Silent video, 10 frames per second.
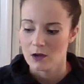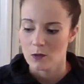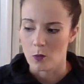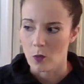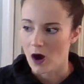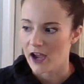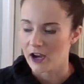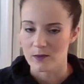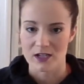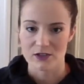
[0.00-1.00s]
why
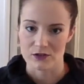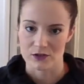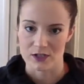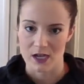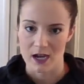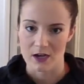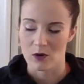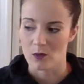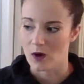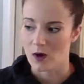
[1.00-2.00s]
our muscles are tight,
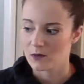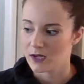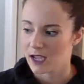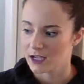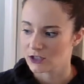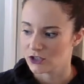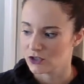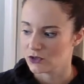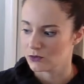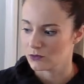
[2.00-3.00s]
or why we can't
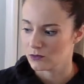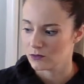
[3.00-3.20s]
do,